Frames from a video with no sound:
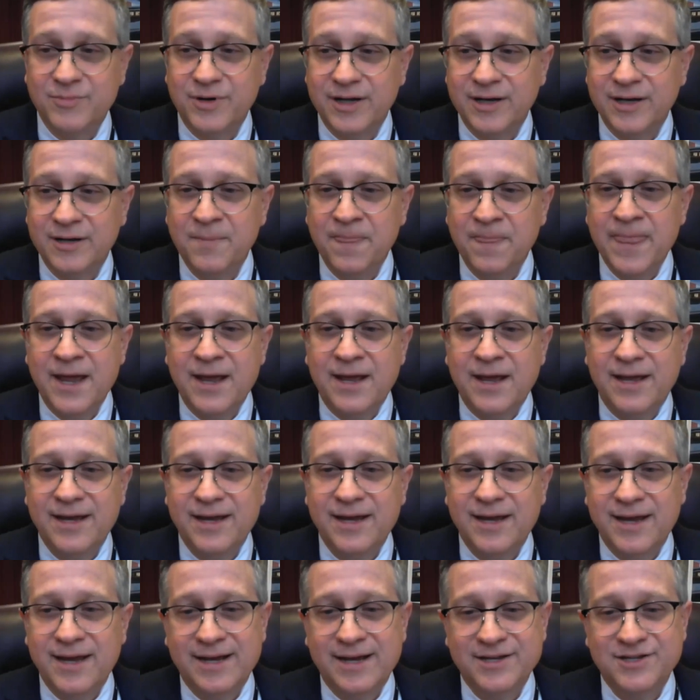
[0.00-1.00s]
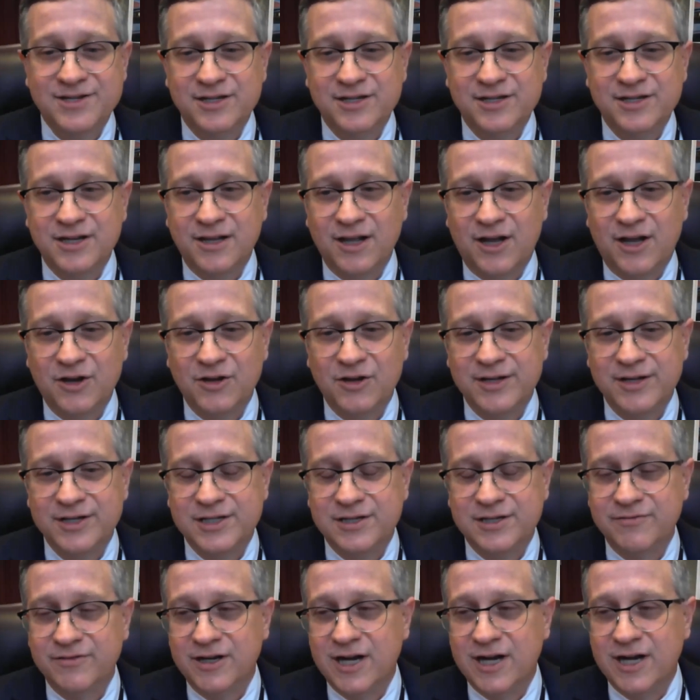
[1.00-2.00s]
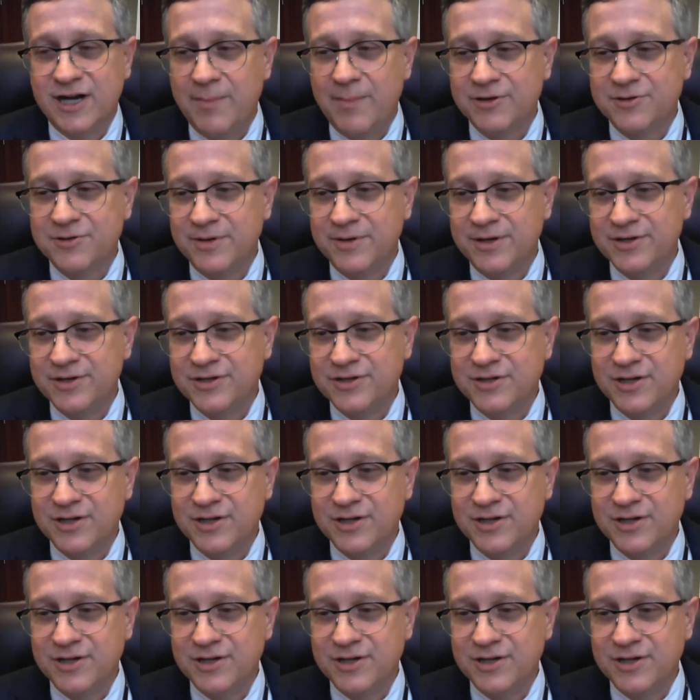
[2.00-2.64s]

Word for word: But he, he, has such a long list of accomplishments.